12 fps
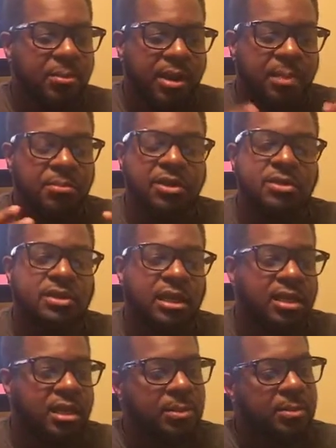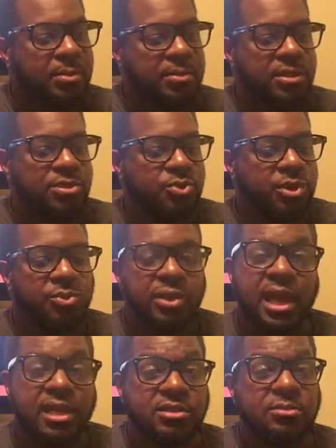But I must say, coming up this week, we
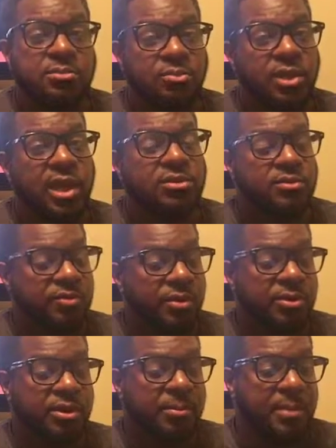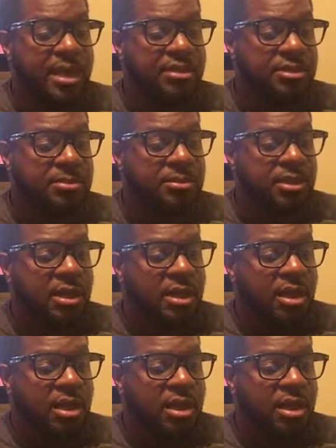have some very good matchups.